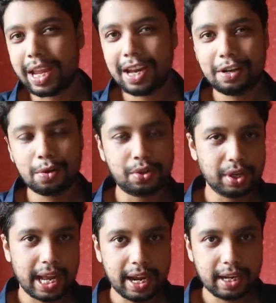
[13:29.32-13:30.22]
May to
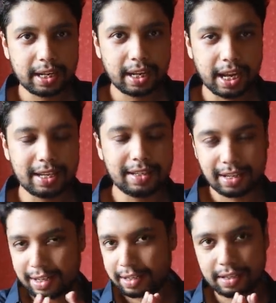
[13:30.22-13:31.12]
July, in
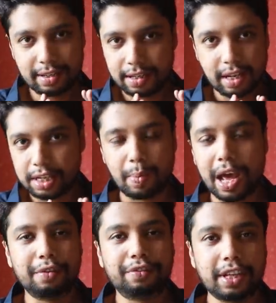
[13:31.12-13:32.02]
just a
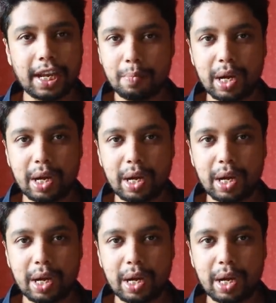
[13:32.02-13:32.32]
span of 3